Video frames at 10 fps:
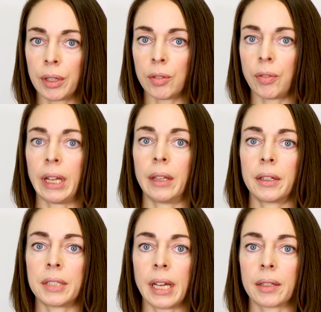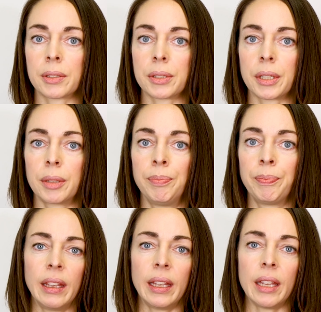you file your tax return.
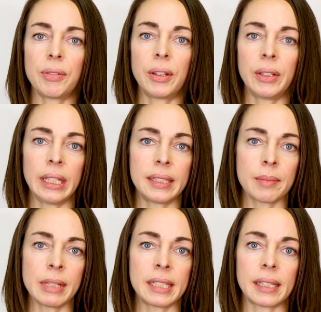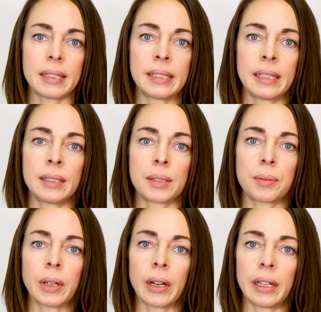If you need some assistance
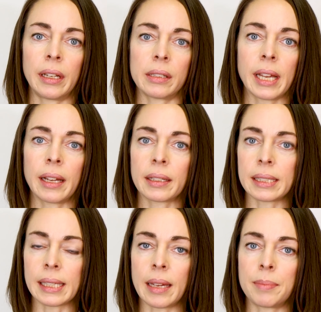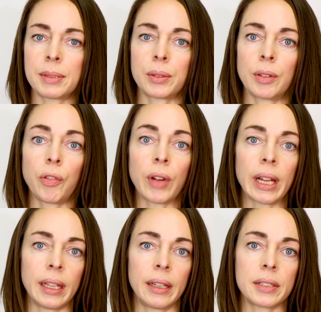regarding your tax slips or
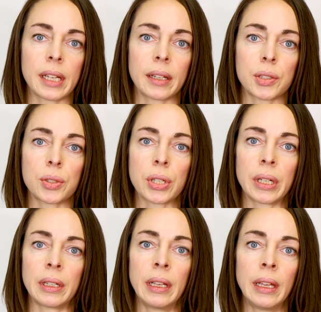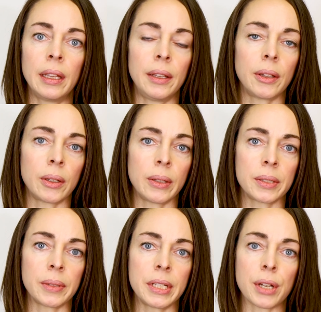filing your tax return, you can
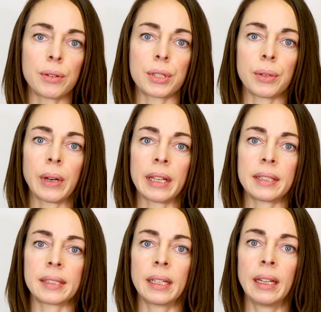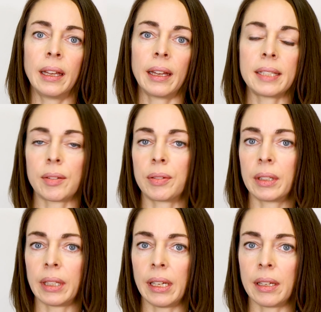always reach out to us.
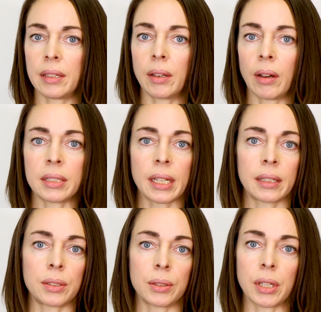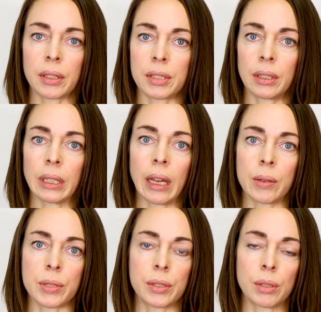Definitely contact or talk to your
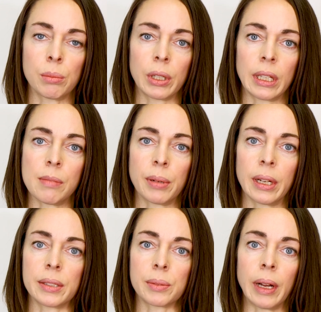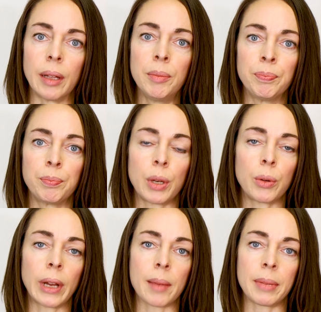accountant or bookkeeper as well, but
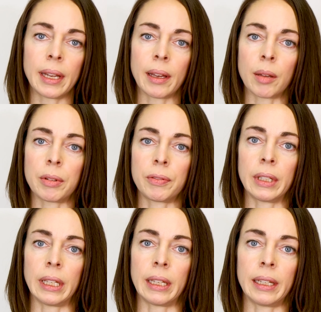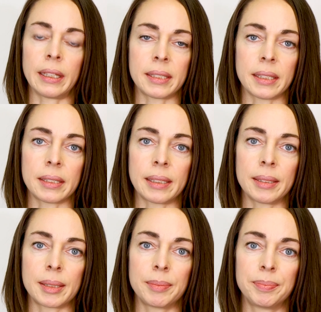we're happy to help if you need any
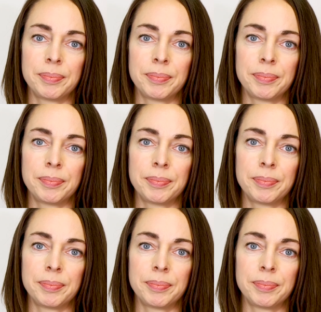assistance.